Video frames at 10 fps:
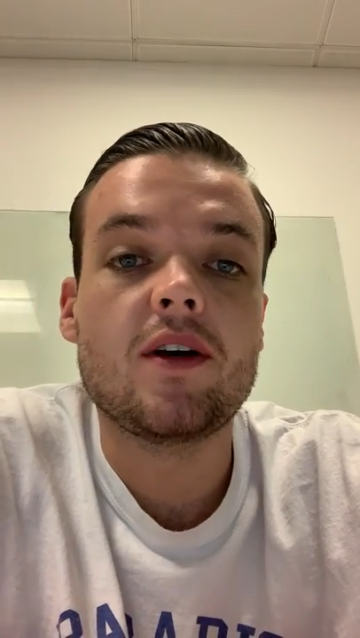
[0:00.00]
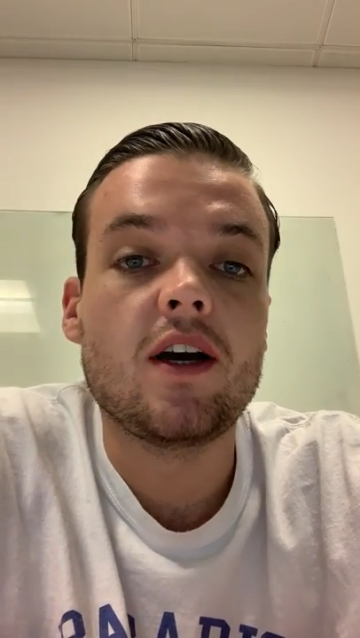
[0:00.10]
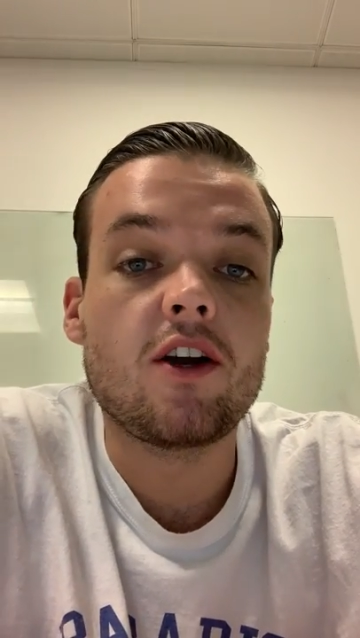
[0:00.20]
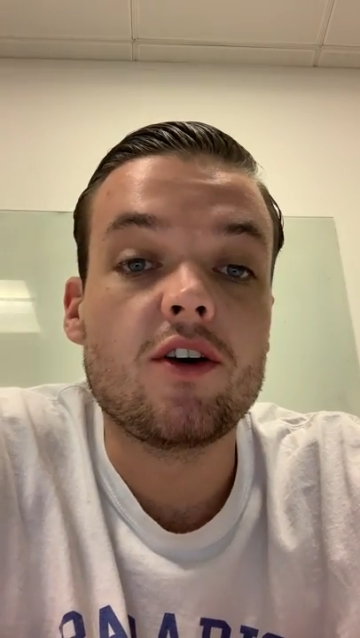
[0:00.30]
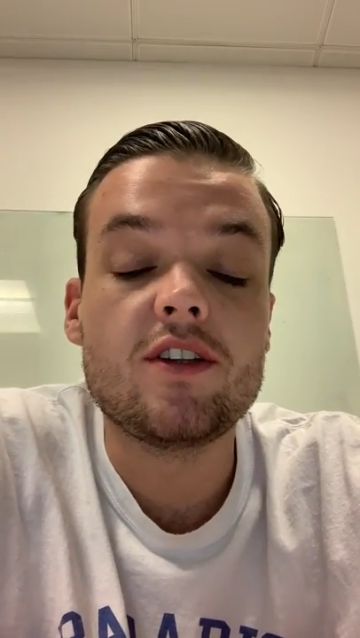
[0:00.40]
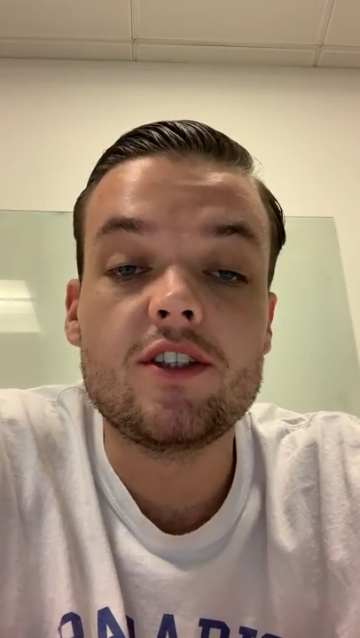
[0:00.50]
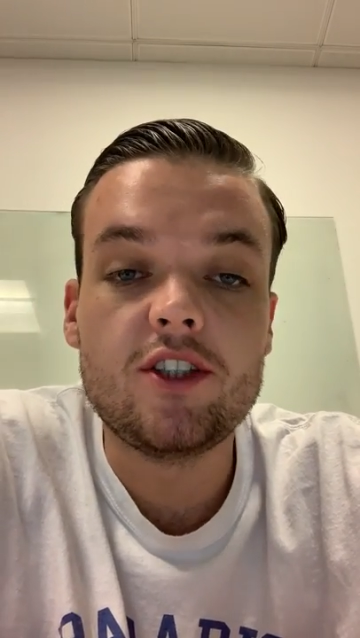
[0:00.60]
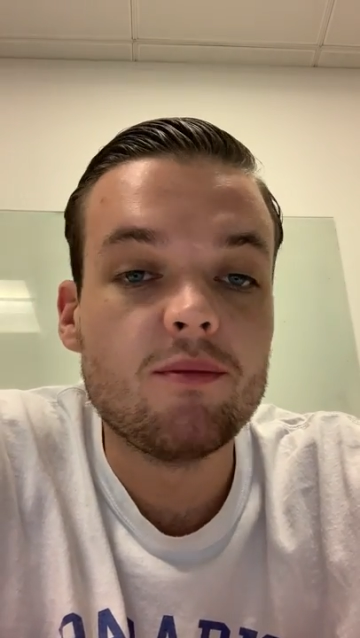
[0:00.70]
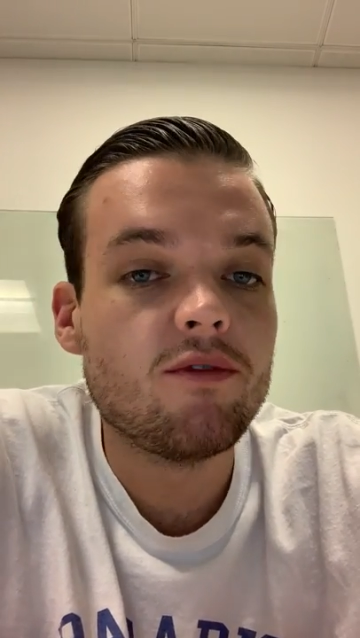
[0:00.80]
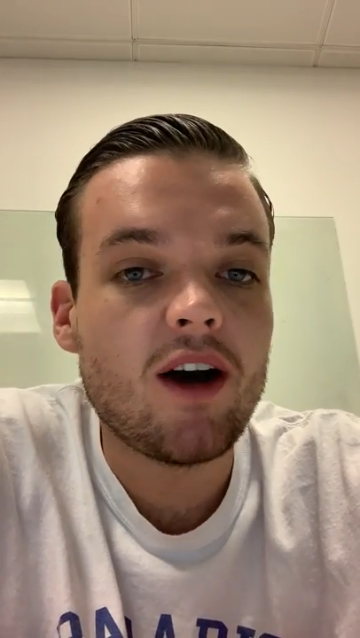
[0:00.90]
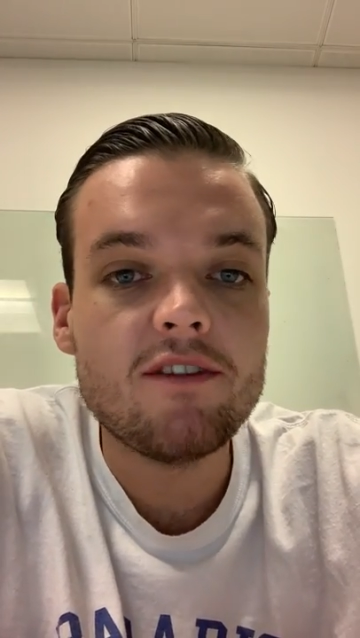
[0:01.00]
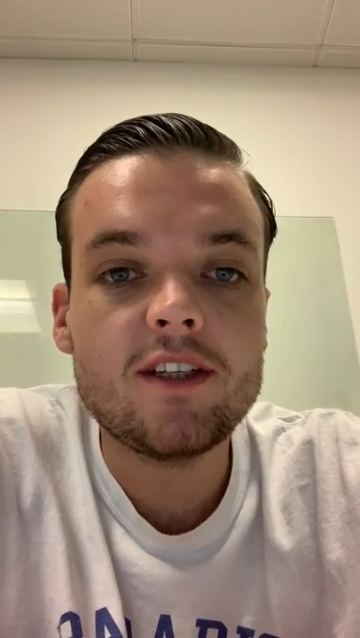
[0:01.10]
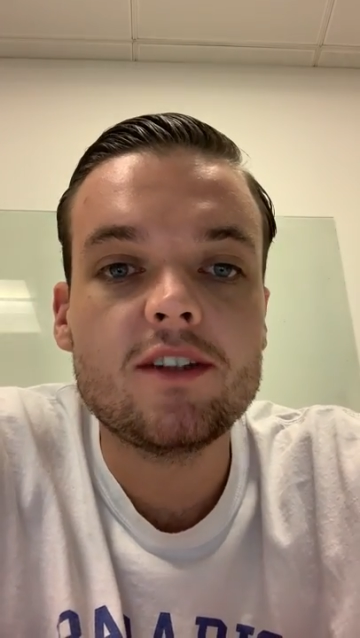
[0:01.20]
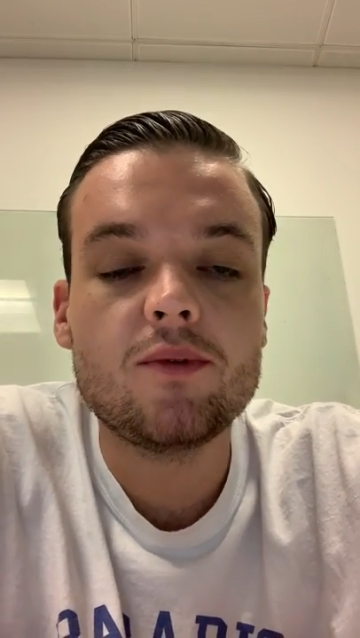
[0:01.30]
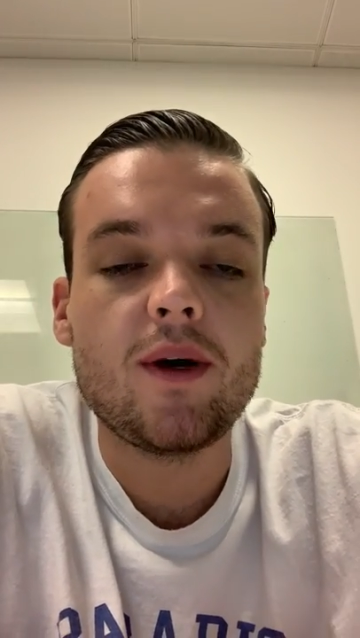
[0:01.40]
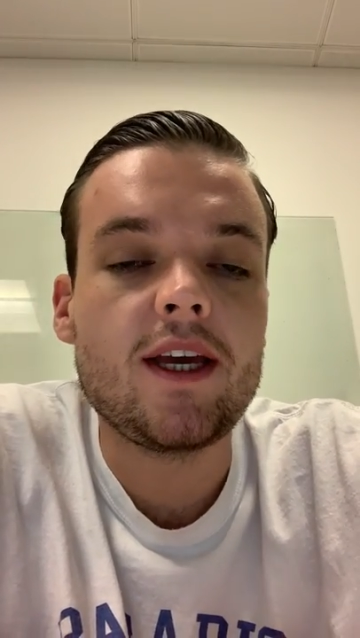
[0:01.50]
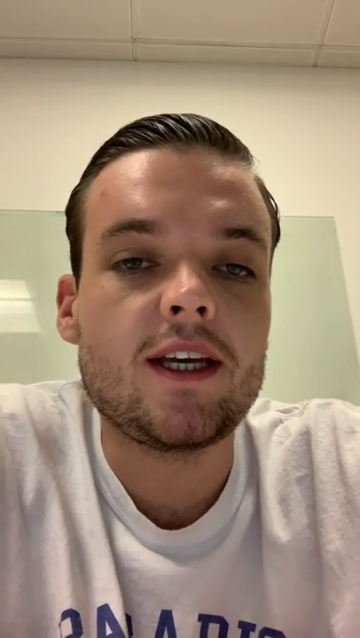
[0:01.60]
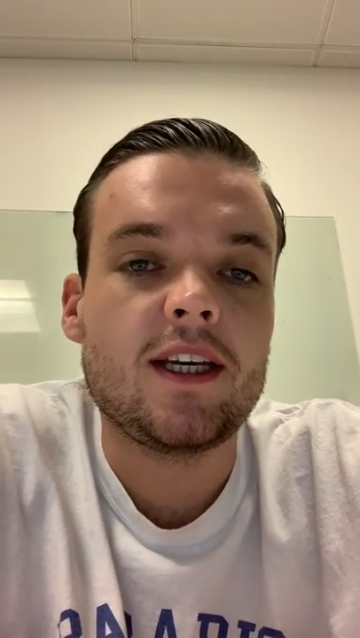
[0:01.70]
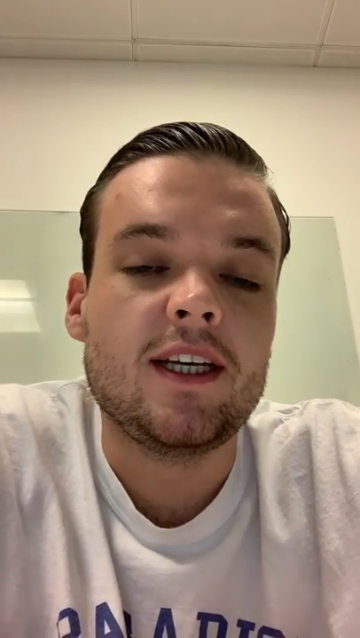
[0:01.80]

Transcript: I go to the gym five days a week.